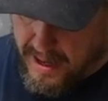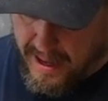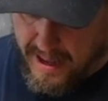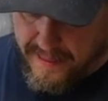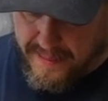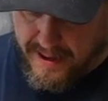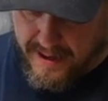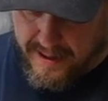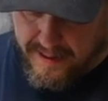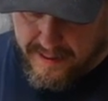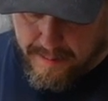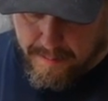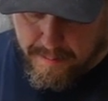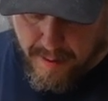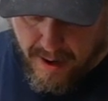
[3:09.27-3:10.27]
And then in the
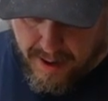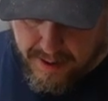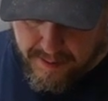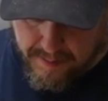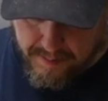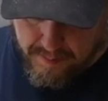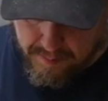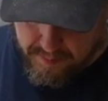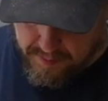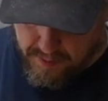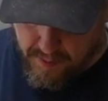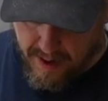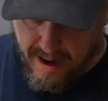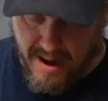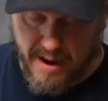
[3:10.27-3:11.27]
bottom
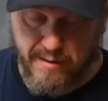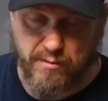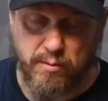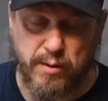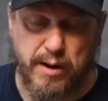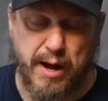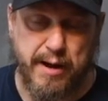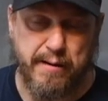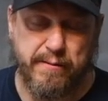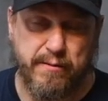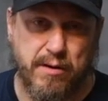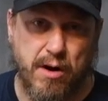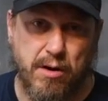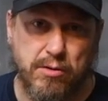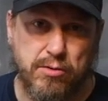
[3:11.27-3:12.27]
you have what I have
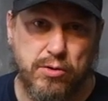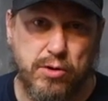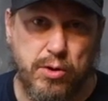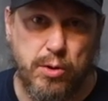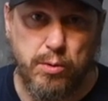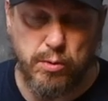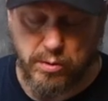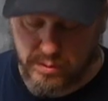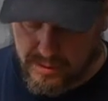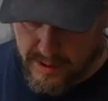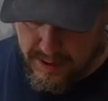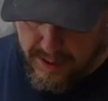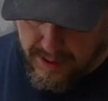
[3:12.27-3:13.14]
called tools.